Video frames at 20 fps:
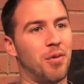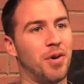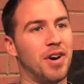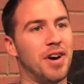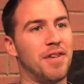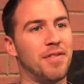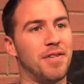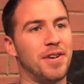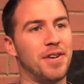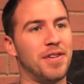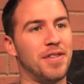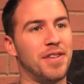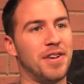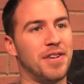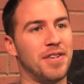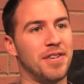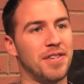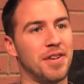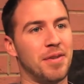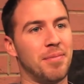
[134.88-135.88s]
wherever
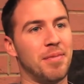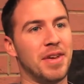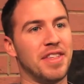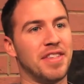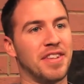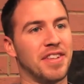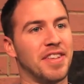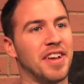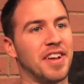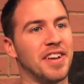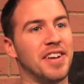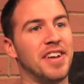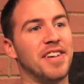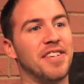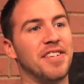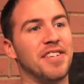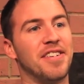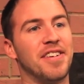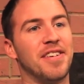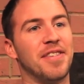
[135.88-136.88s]
there's an amazing
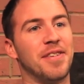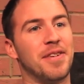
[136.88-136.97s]
technology,